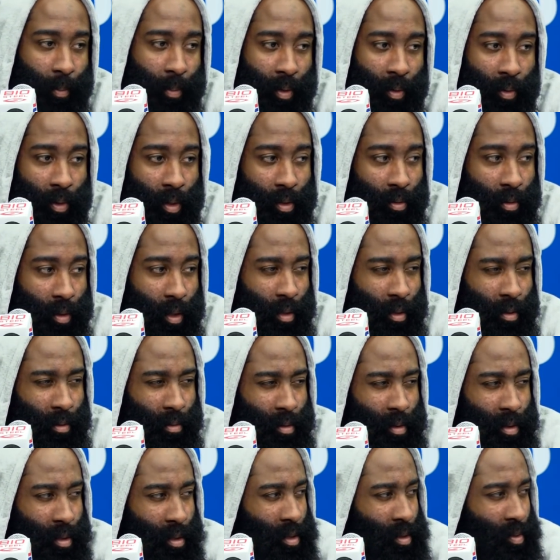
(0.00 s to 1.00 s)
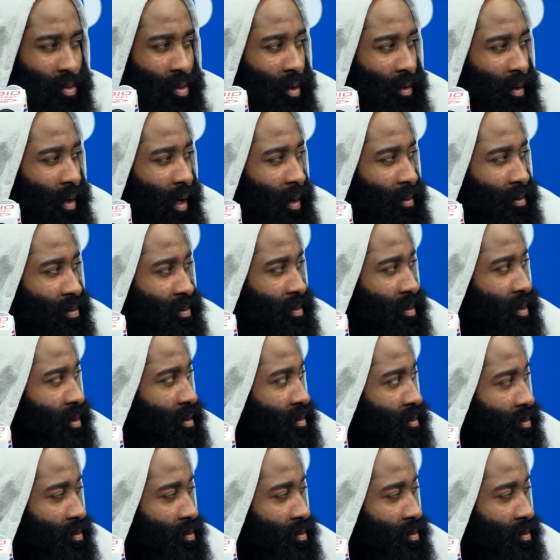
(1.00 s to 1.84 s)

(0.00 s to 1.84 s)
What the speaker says: good. What was this, 12 games for me?